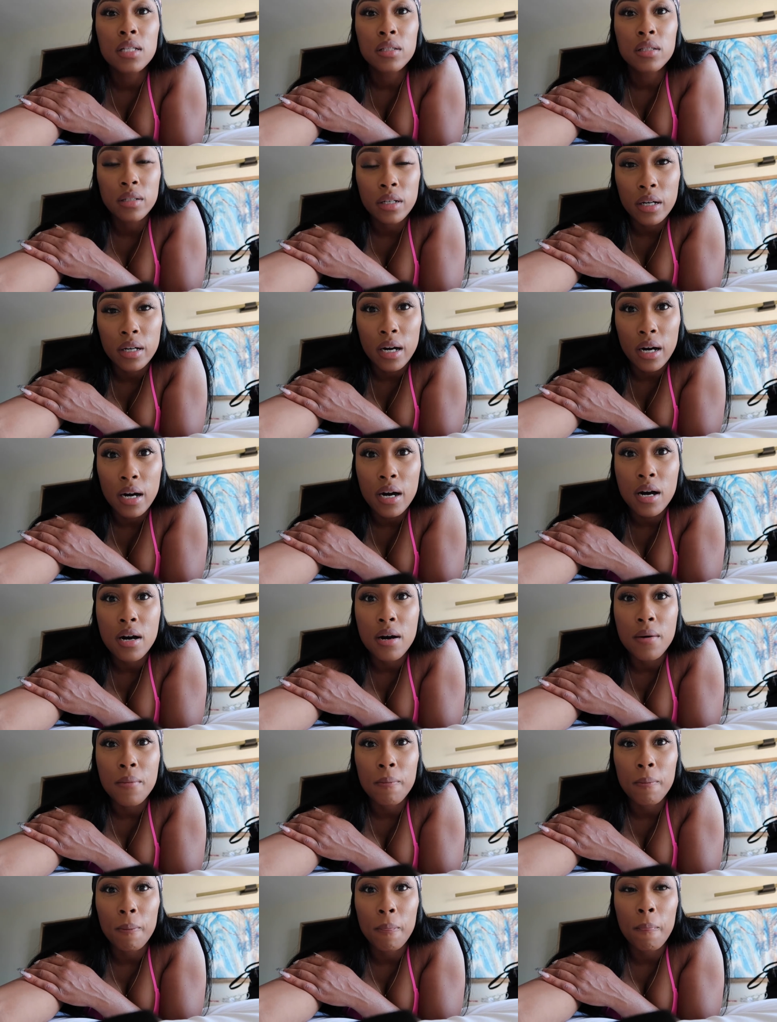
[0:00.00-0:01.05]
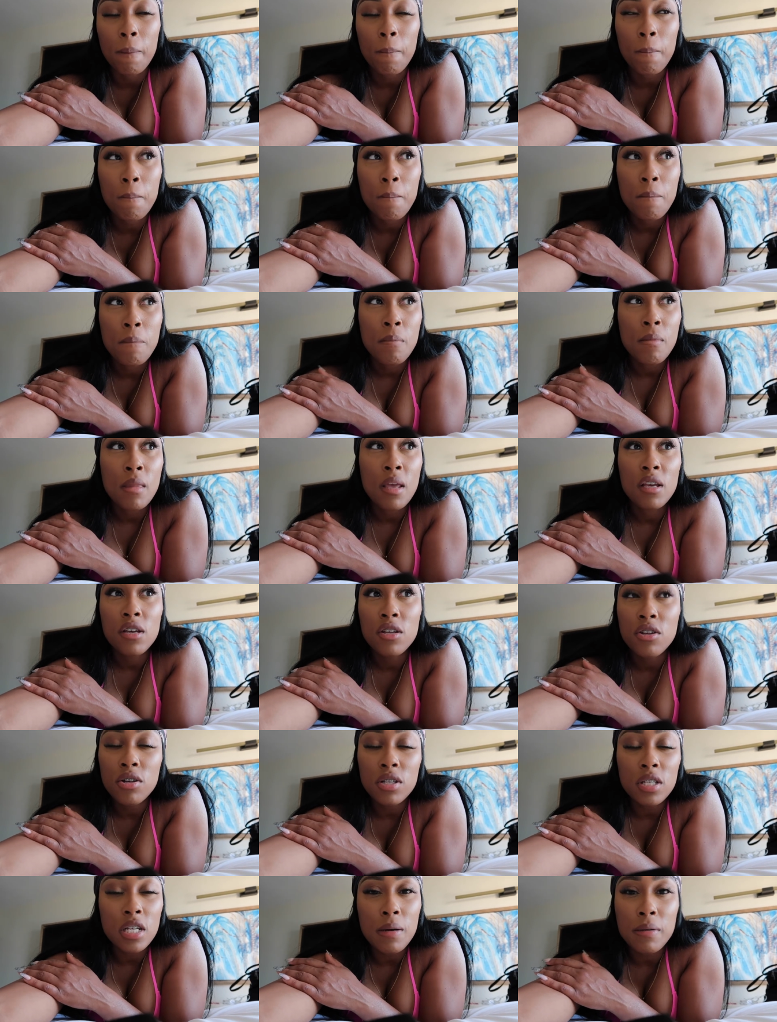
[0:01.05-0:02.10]
to come. You
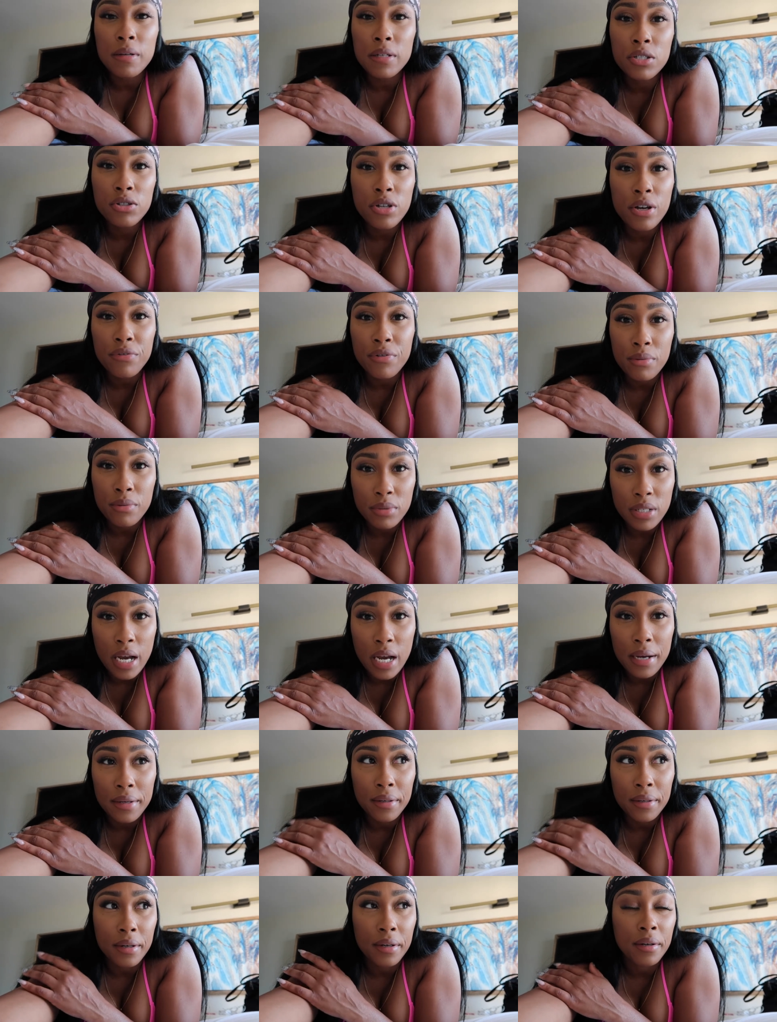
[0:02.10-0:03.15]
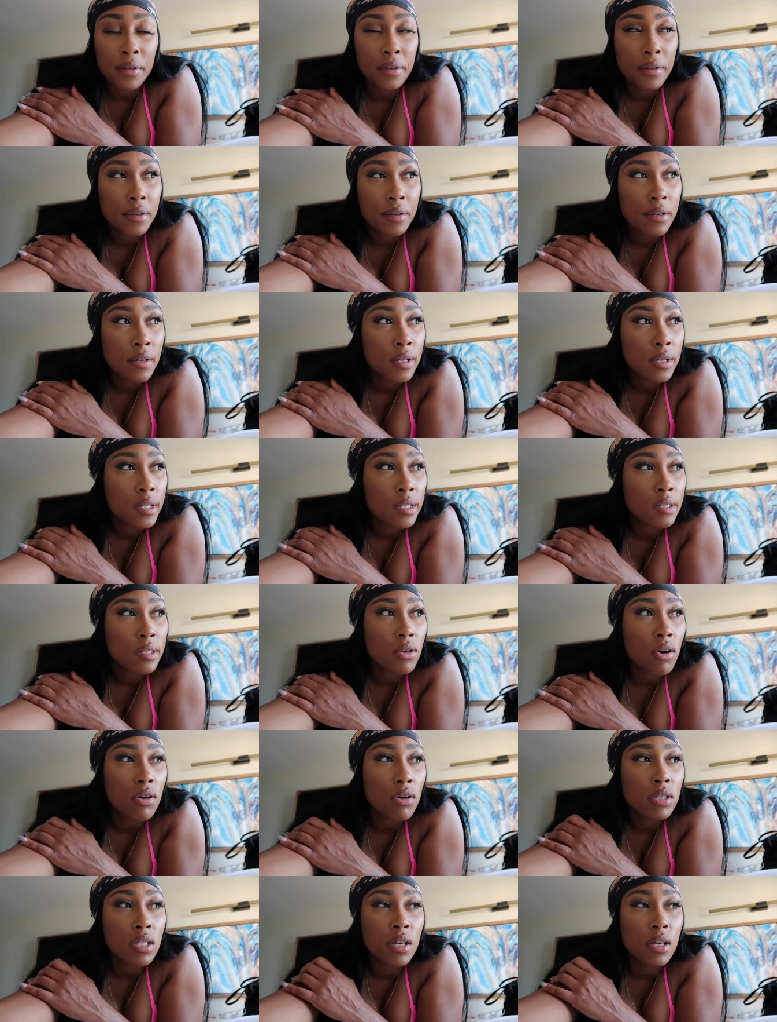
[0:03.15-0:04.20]
know, it's coming straight from China,
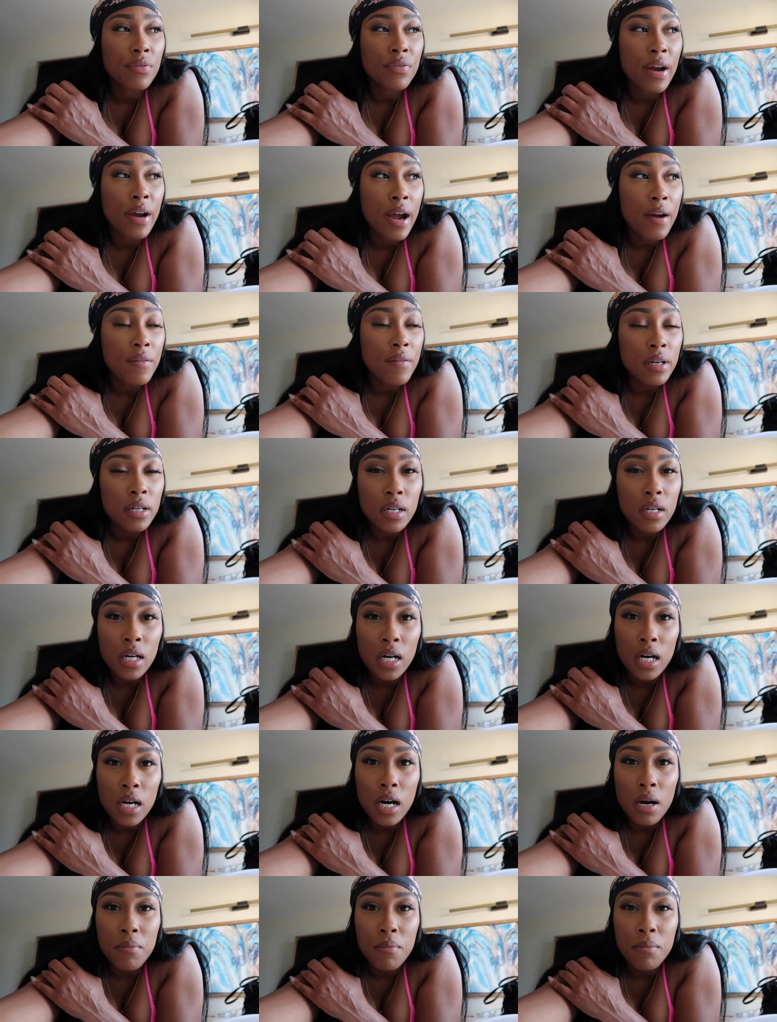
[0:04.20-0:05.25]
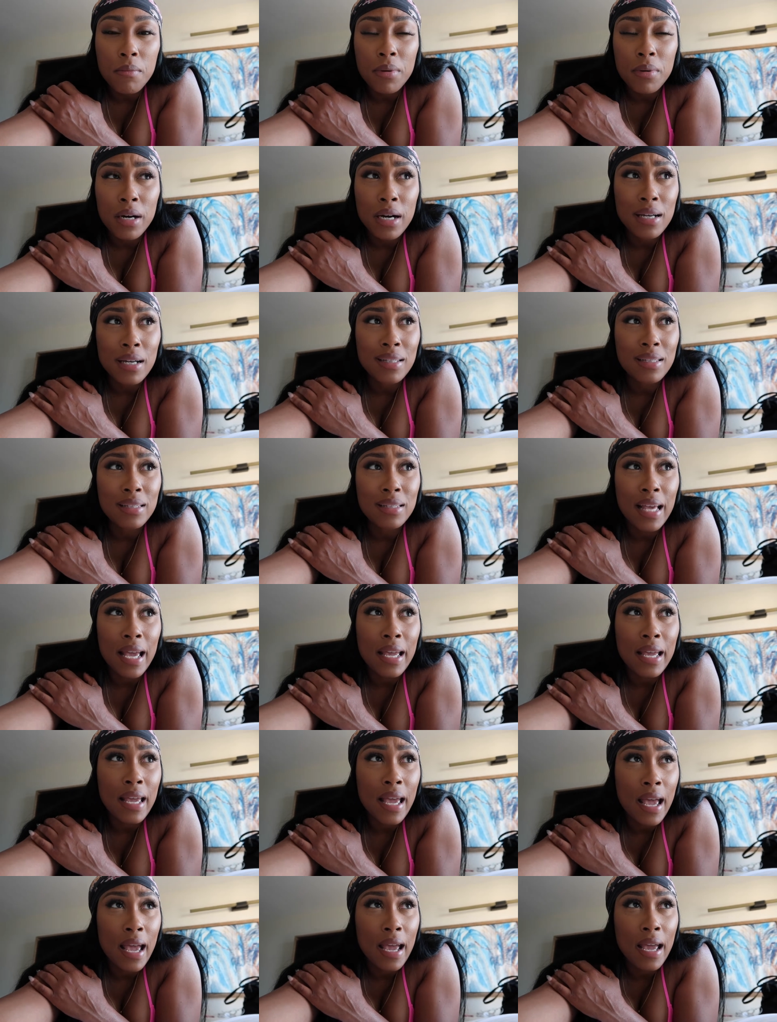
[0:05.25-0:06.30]
so it took forever to come, but they
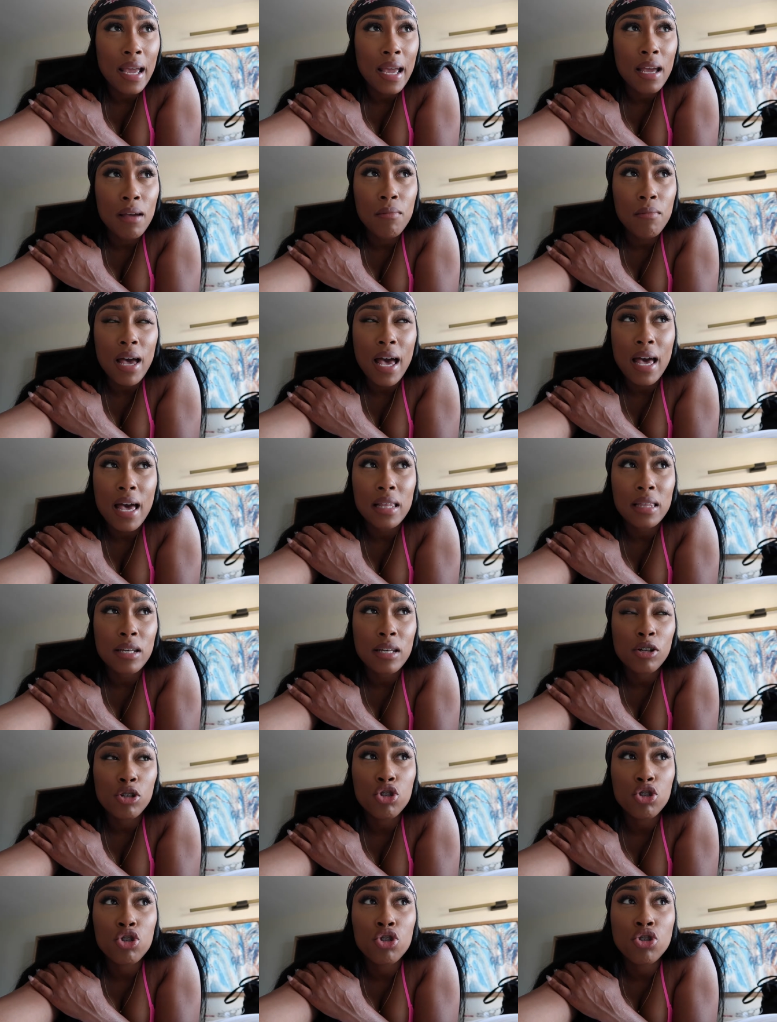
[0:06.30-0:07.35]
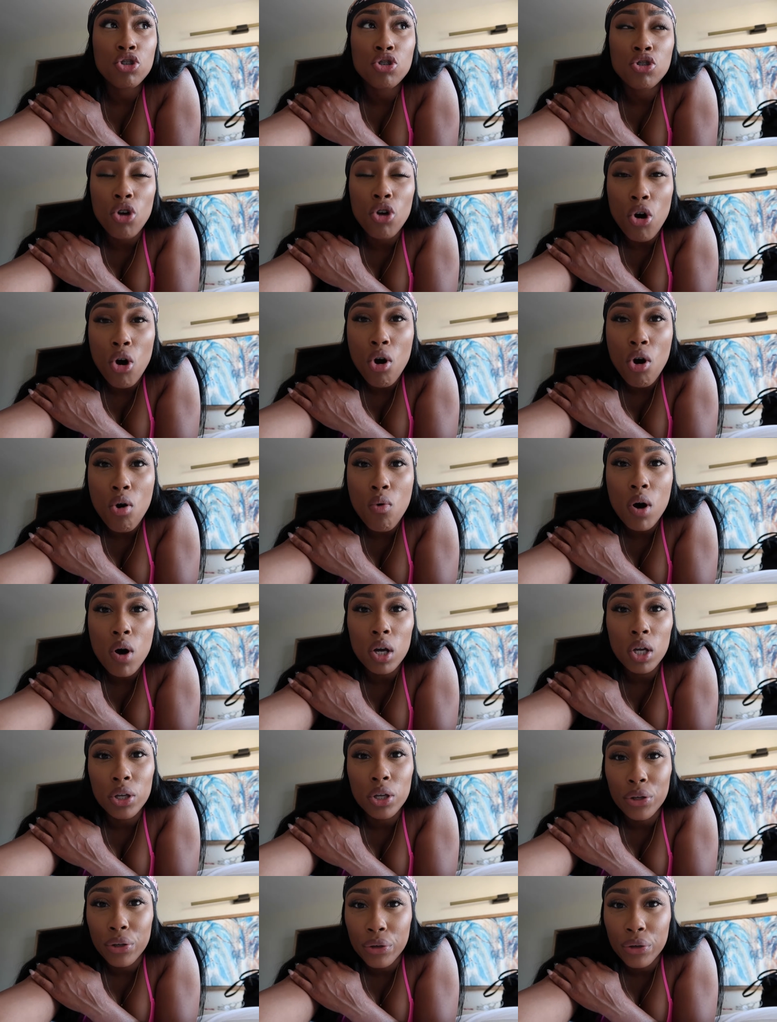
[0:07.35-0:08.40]
came and they're so
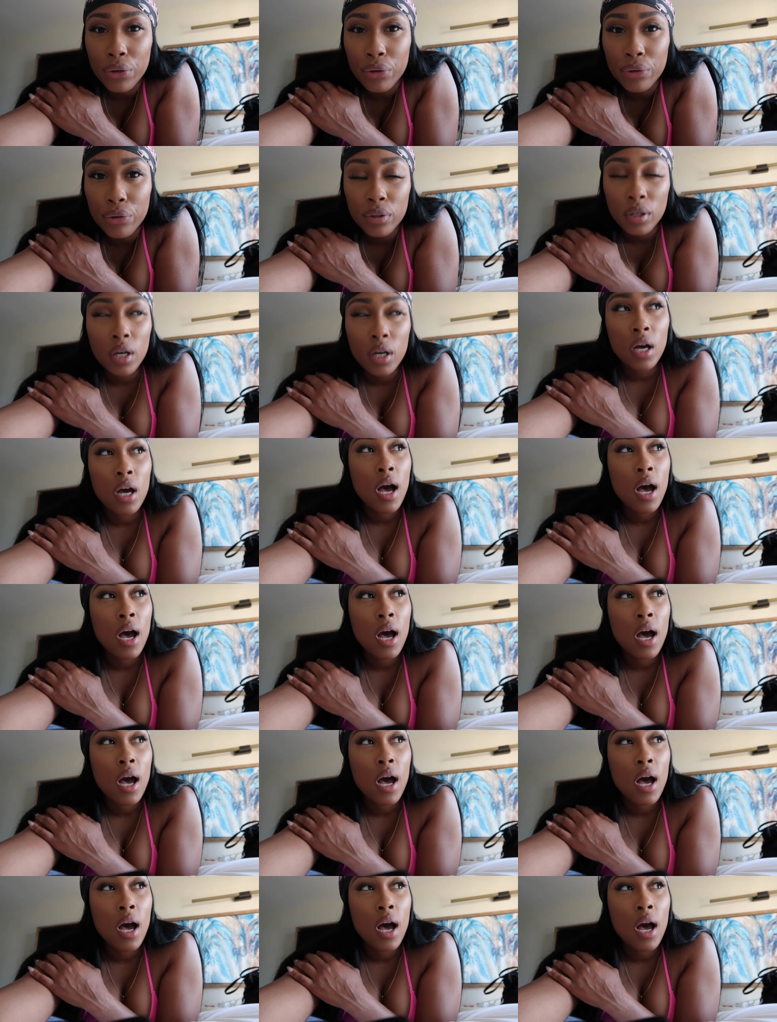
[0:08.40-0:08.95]
cute.